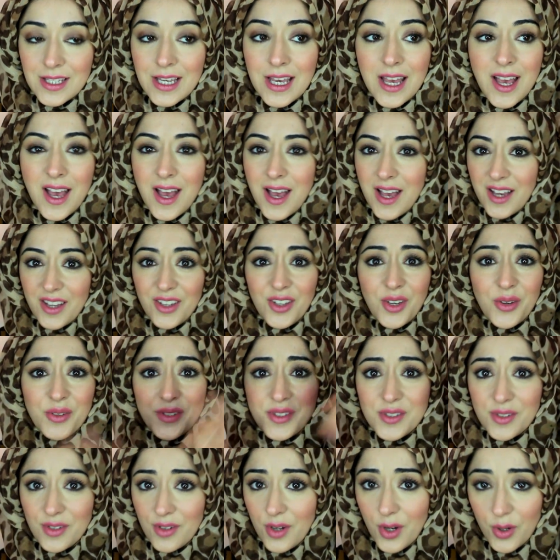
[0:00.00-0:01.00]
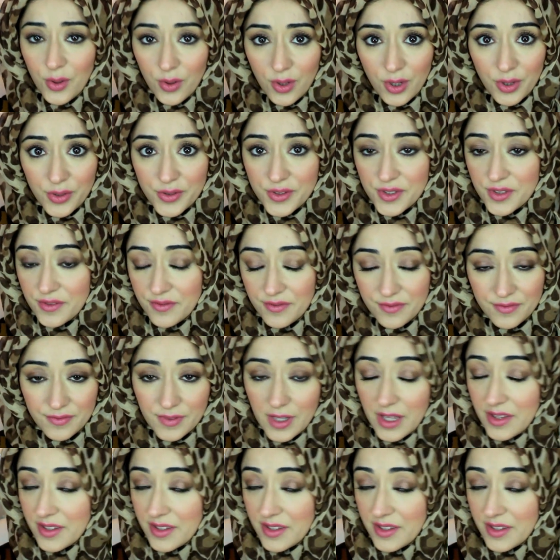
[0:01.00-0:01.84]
I can go into a whole host of